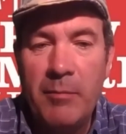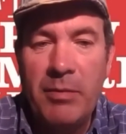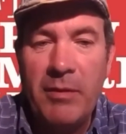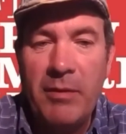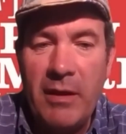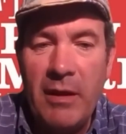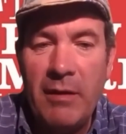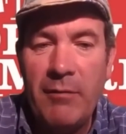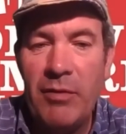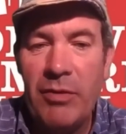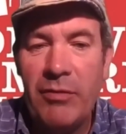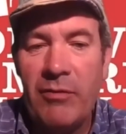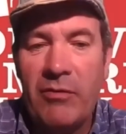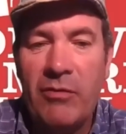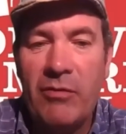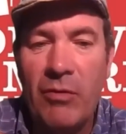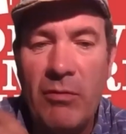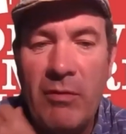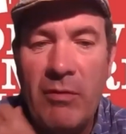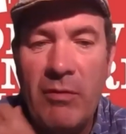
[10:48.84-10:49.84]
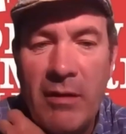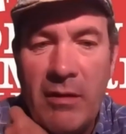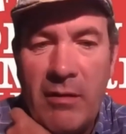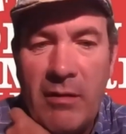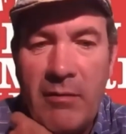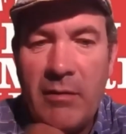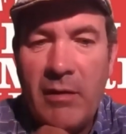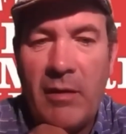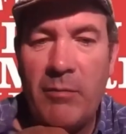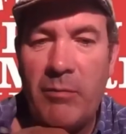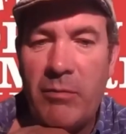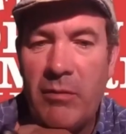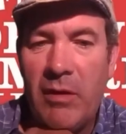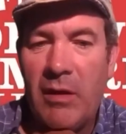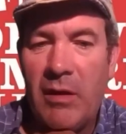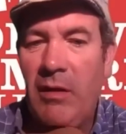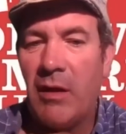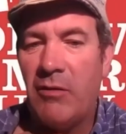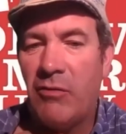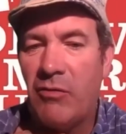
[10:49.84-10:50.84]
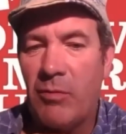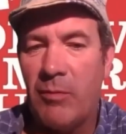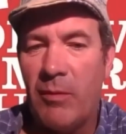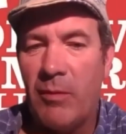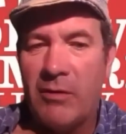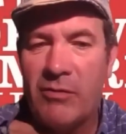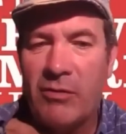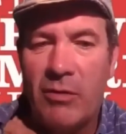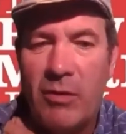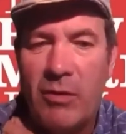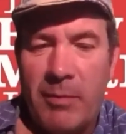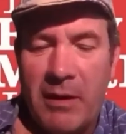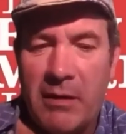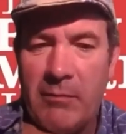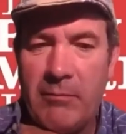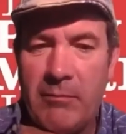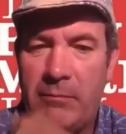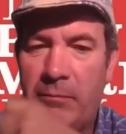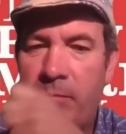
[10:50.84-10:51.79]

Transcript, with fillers: but the other story that i would like to ask you about,